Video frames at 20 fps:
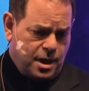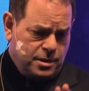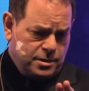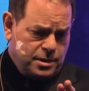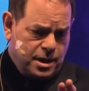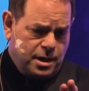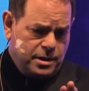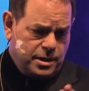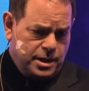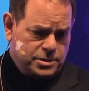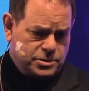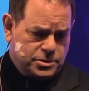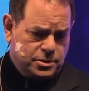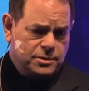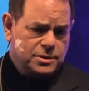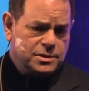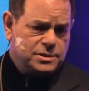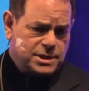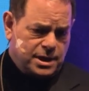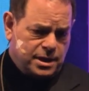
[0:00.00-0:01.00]
I'll ask you
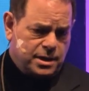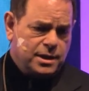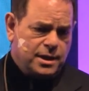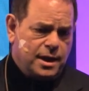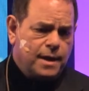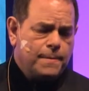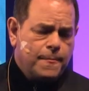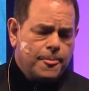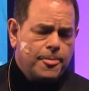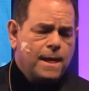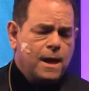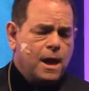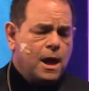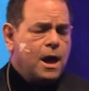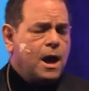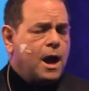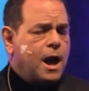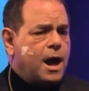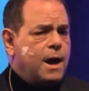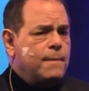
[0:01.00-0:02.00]
in a second. That's
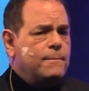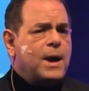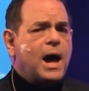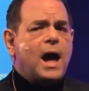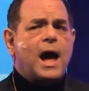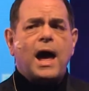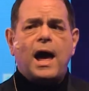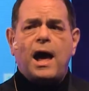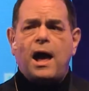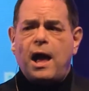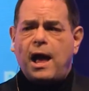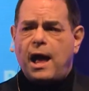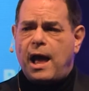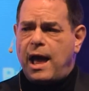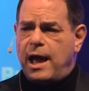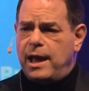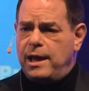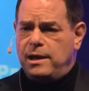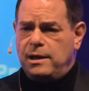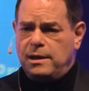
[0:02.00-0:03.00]
what's so
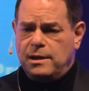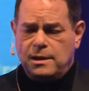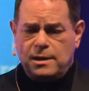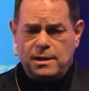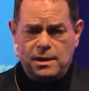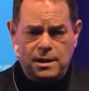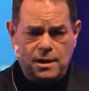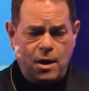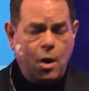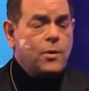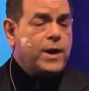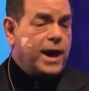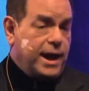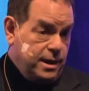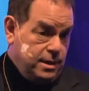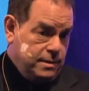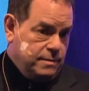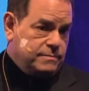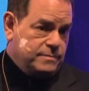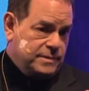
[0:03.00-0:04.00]
key. Okay,
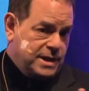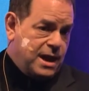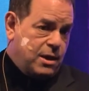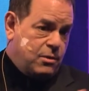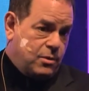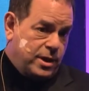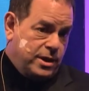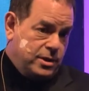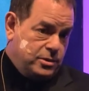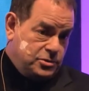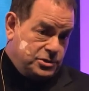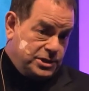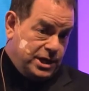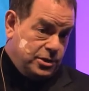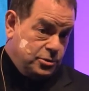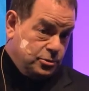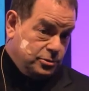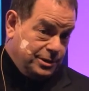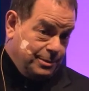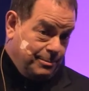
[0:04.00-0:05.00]
now I understand
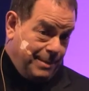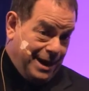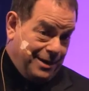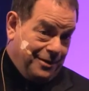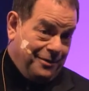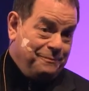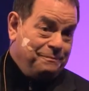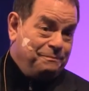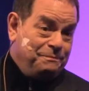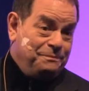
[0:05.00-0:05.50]
you a little better.